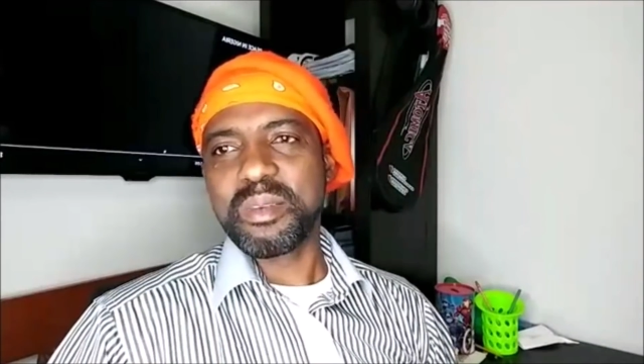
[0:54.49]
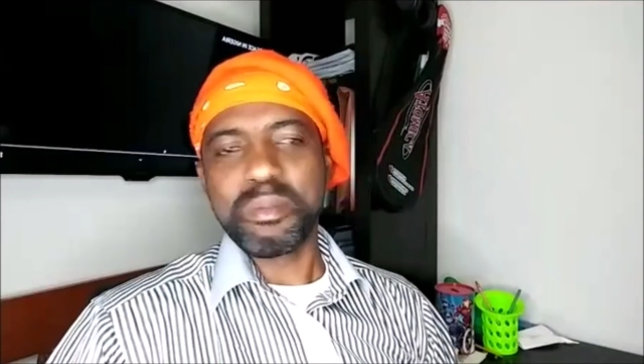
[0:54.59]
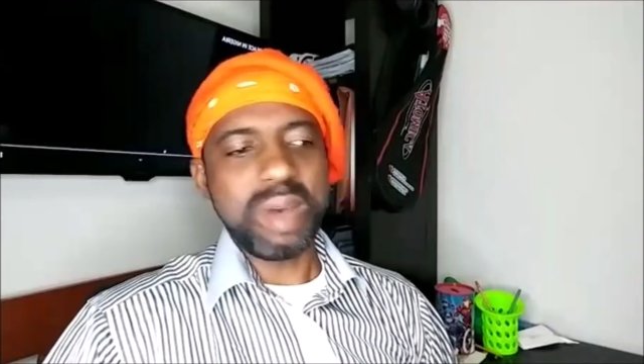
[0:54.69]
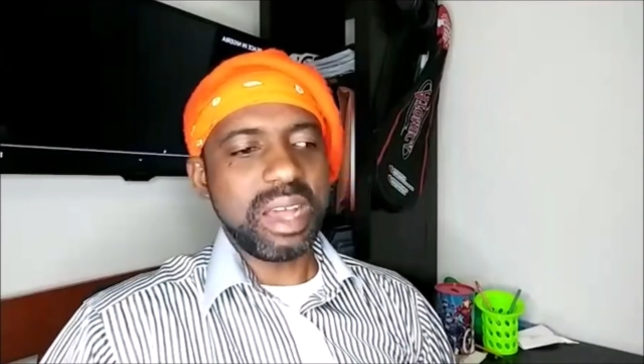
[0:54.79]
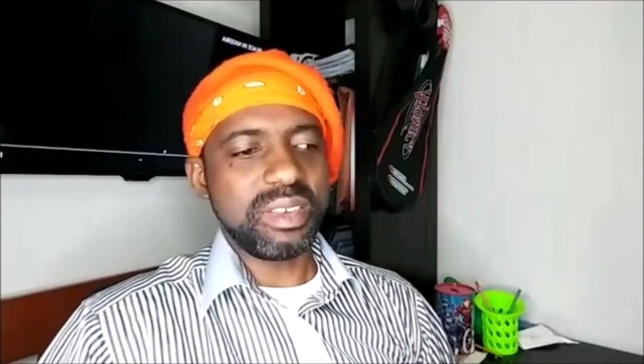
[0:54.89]

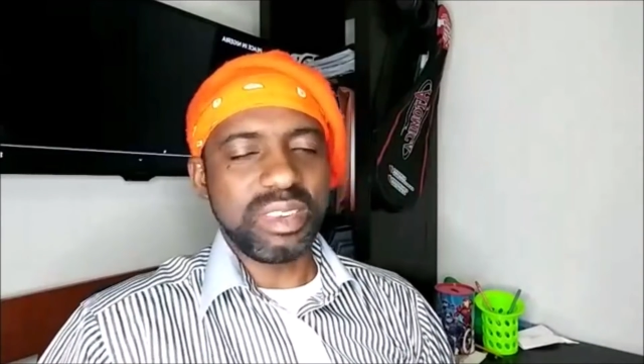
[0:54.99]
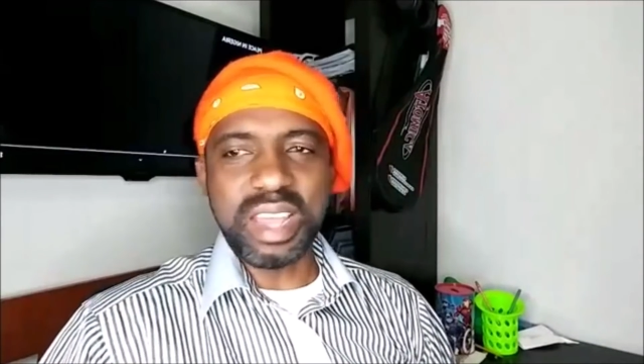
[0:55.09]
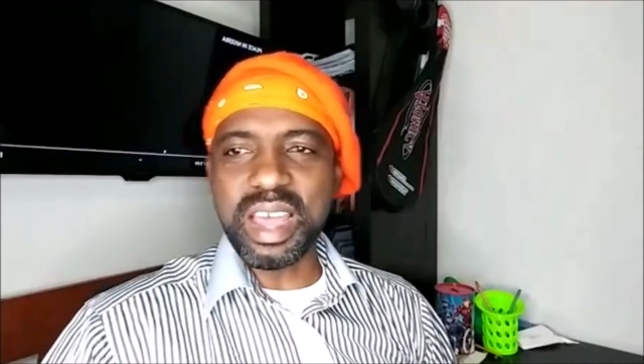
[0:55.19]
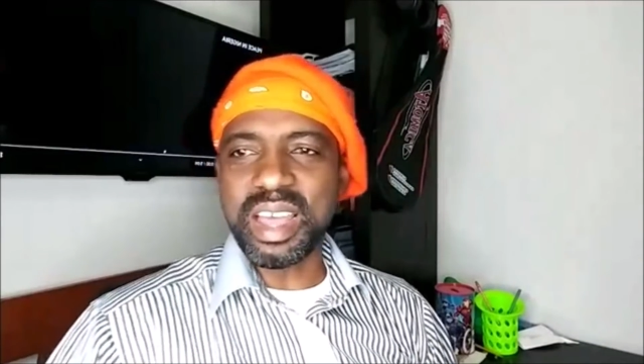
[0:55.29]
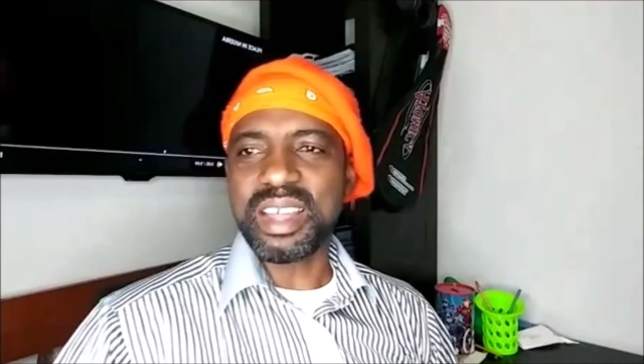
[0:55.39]

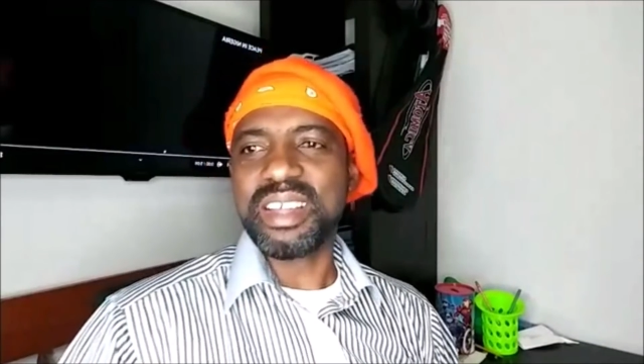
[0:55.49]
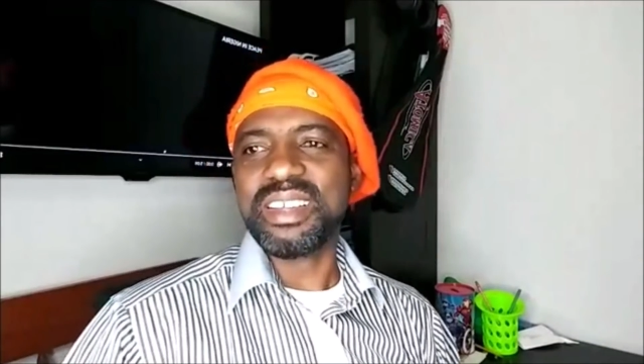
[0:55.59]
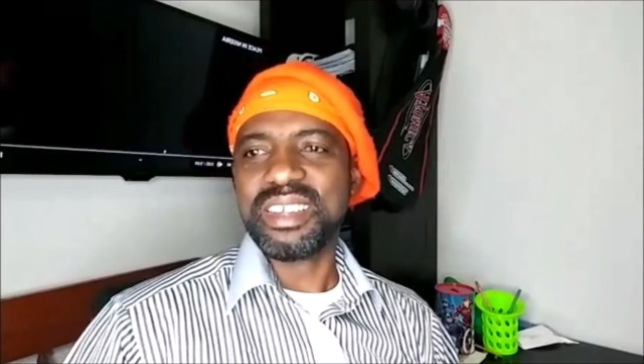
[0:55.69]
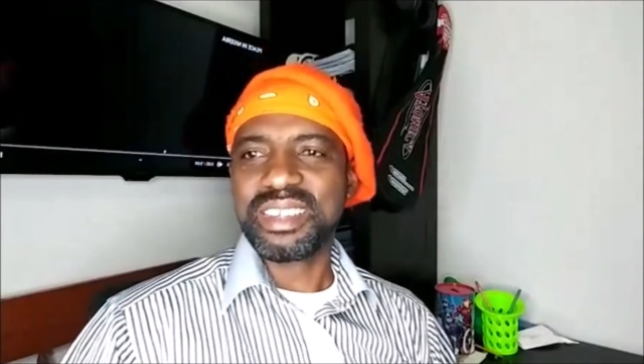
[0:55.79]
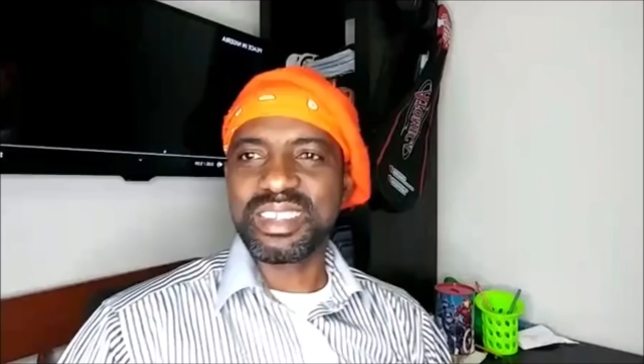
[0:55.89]
Maduna,
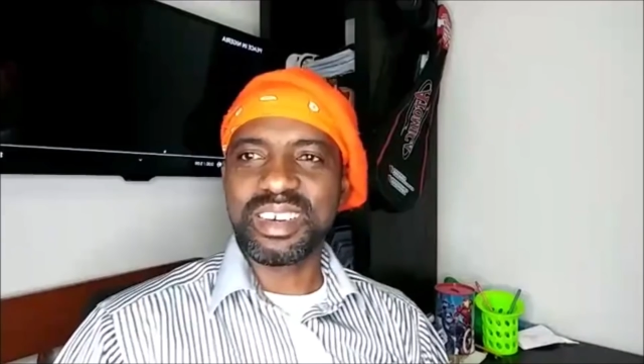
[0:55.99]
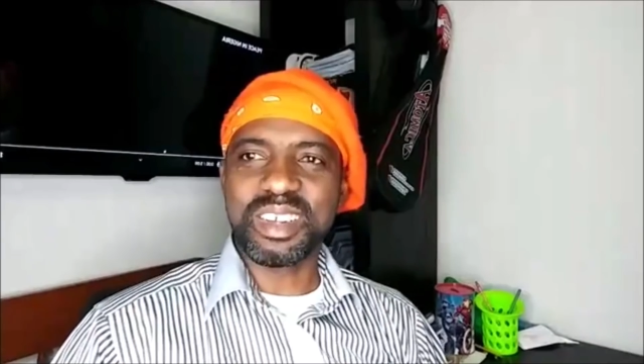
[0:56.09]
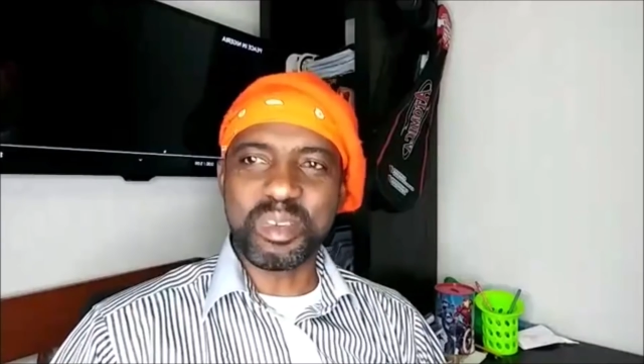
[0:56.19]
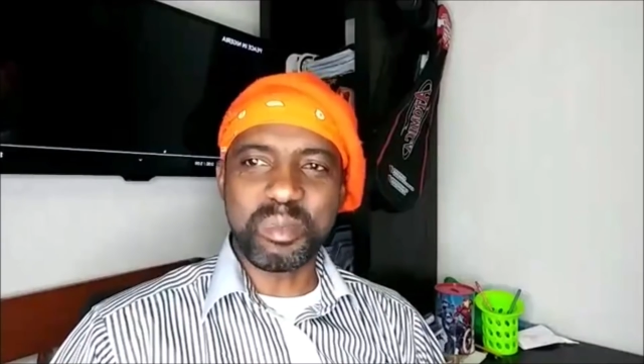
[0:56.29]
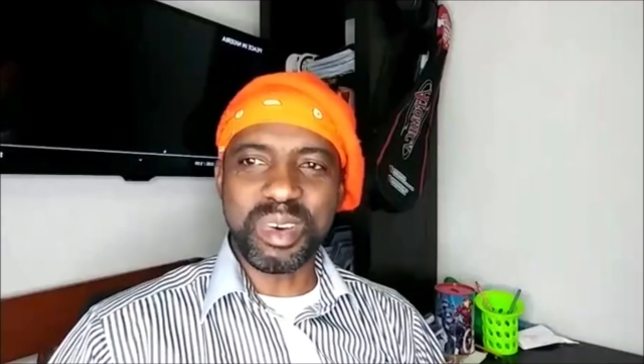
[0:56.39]

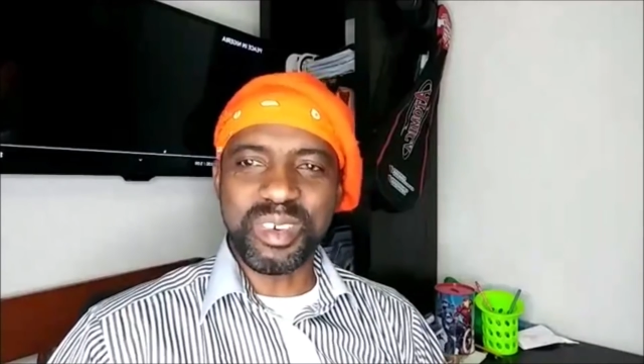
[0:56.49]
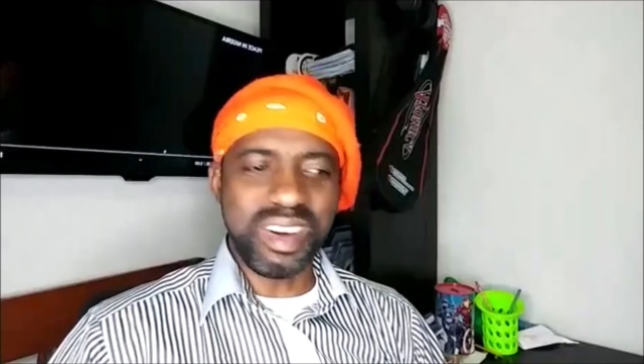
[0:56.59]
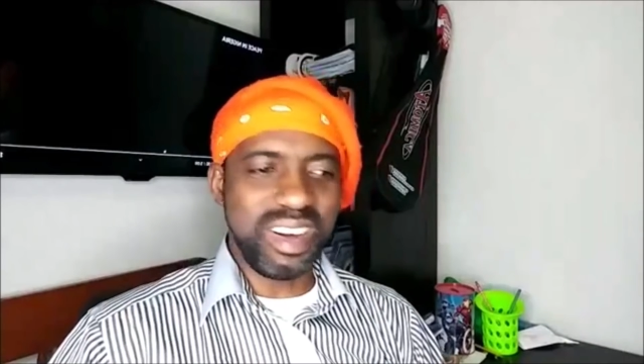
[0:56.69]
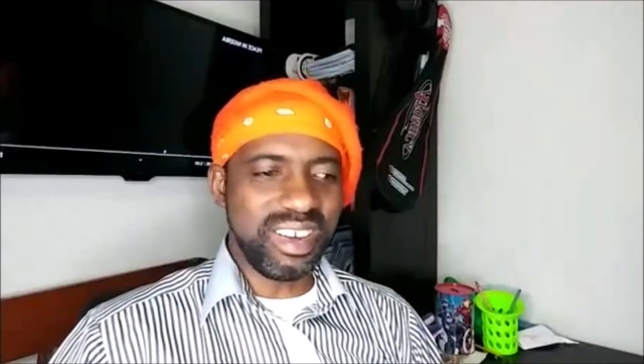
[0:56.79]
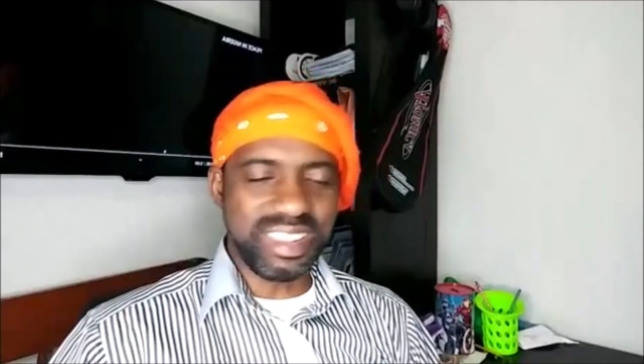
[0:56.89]
you're number
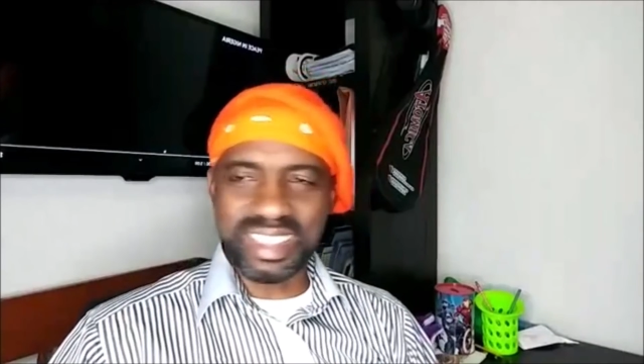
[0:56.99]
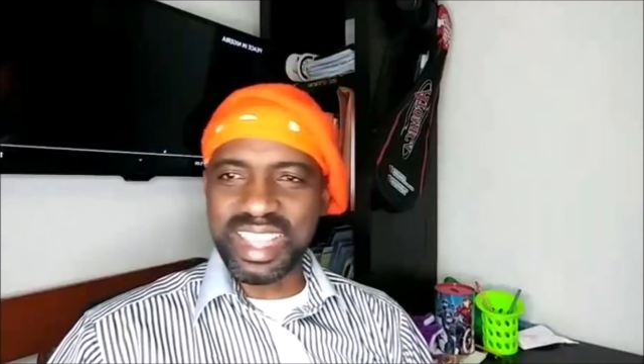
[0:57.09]
one.